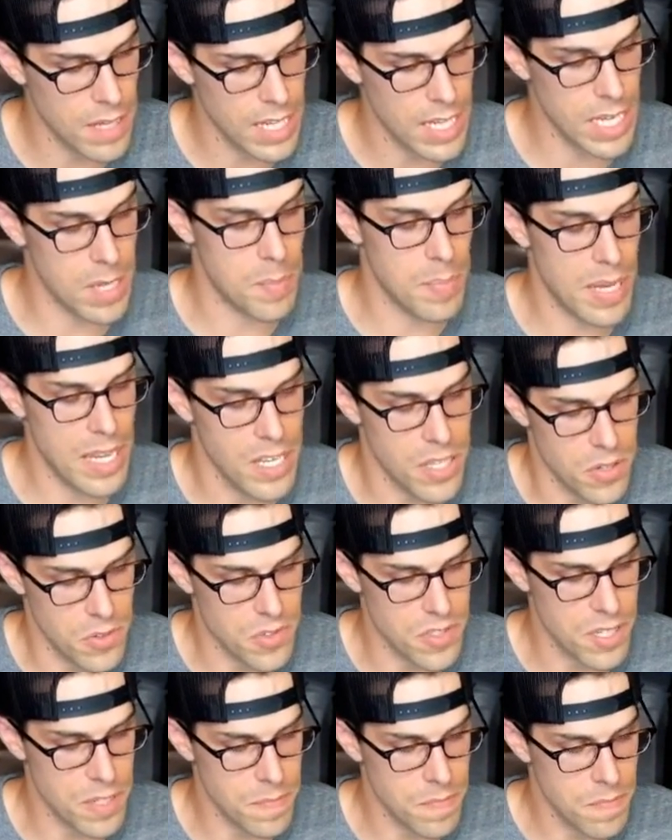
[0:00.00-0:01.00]
that he had been
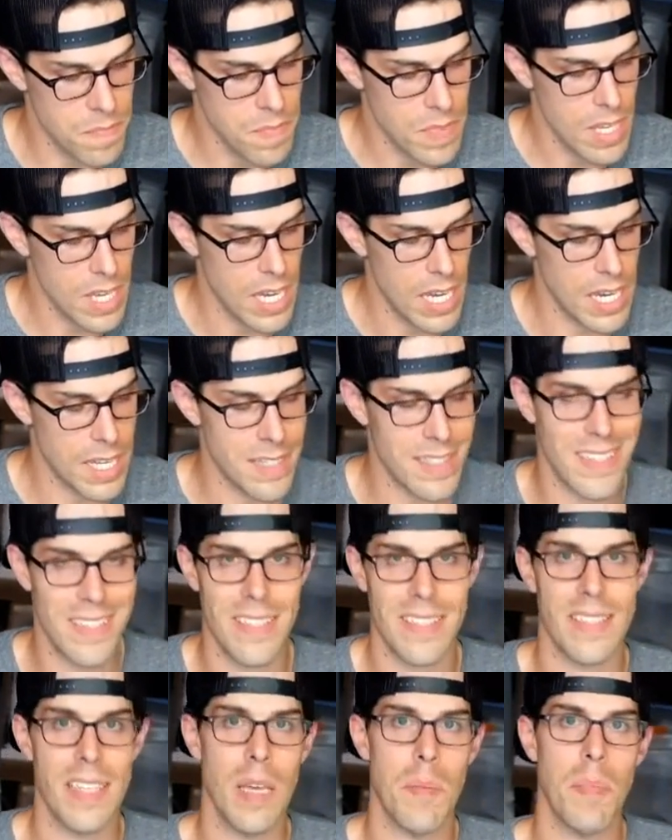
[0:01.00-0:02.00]
using, and he's
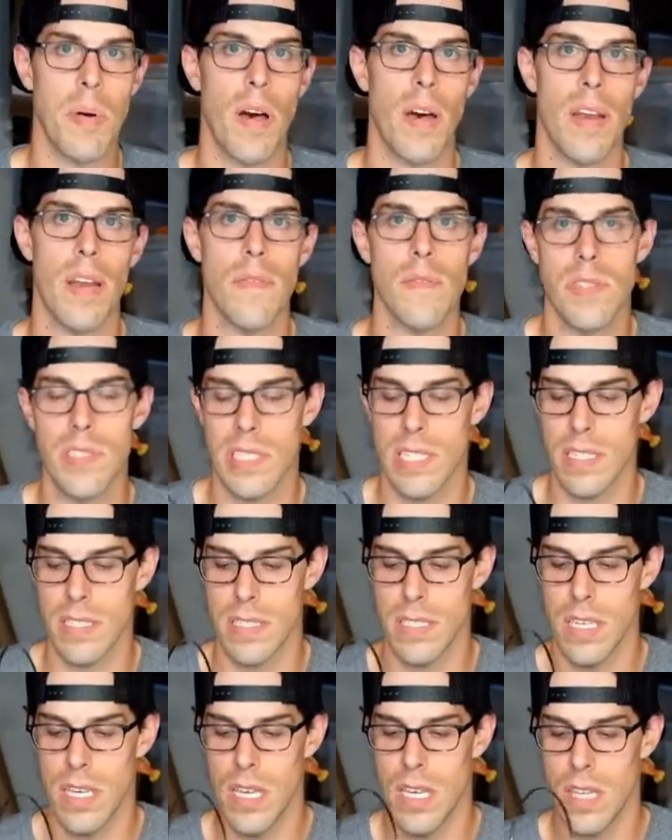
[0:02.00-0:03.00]
had the same pot ever
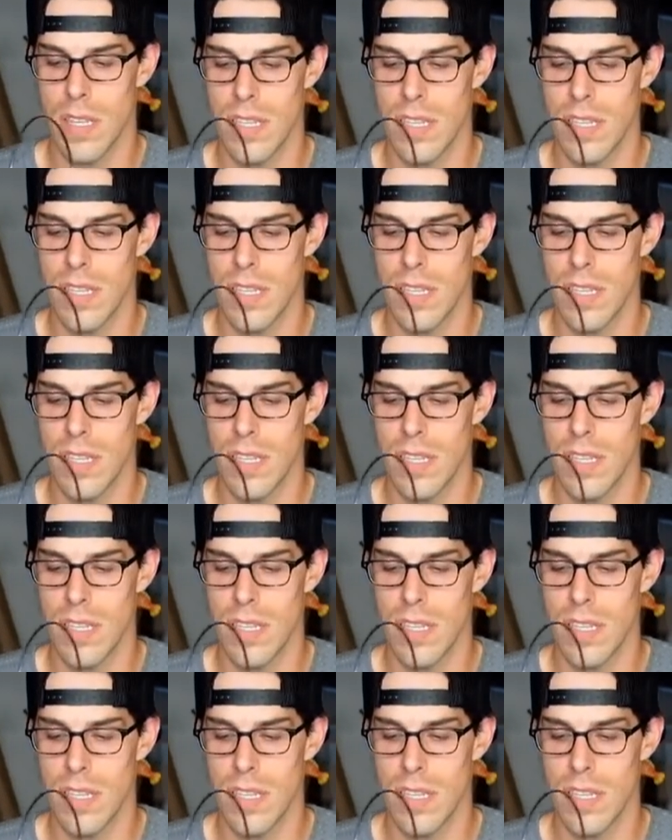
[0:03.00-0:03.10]
since.